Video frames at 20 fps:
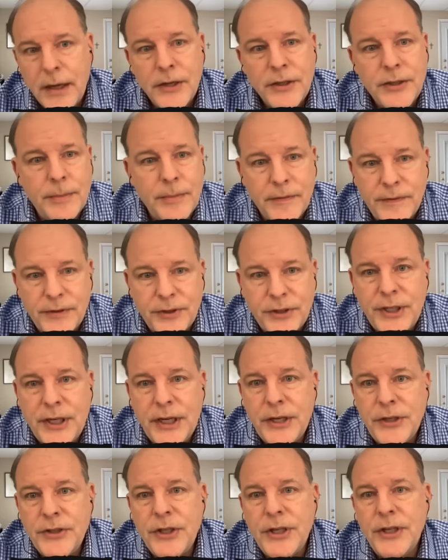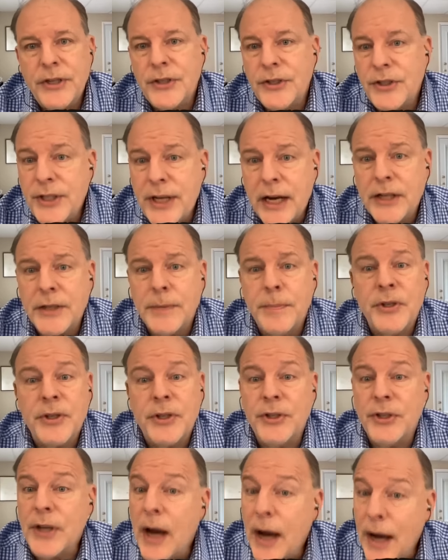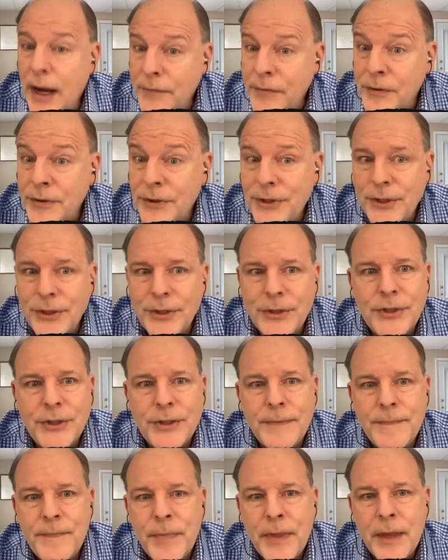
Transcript: some of his teachings, his textbooks, his conferences.